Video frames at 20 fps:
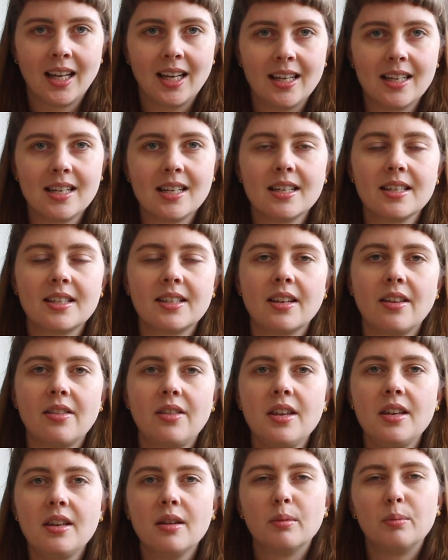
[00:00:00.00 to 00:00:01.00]
It is
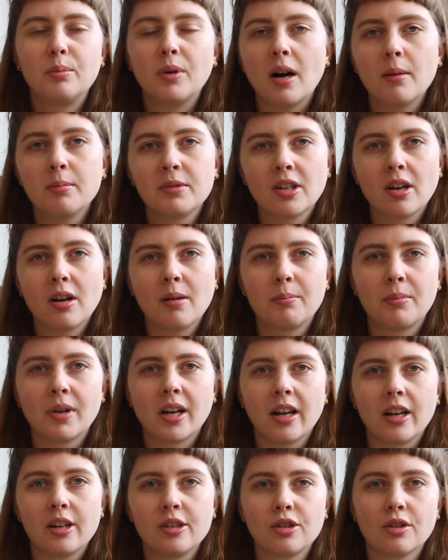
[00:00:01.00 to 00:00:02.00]
the Pop Top
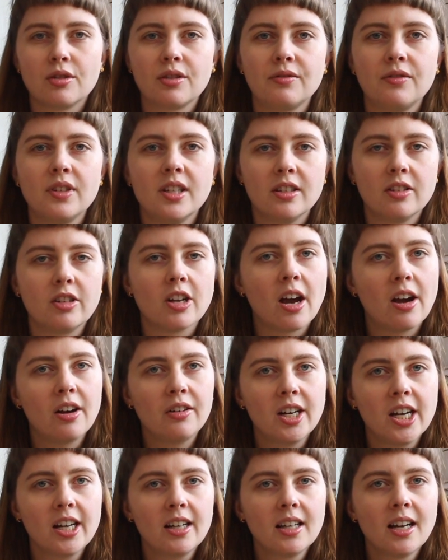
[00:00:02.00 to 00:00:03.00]
by Josephine
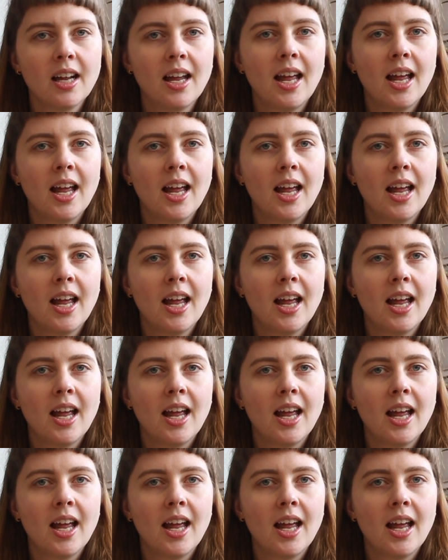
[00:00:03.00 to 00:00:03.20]
Dyring,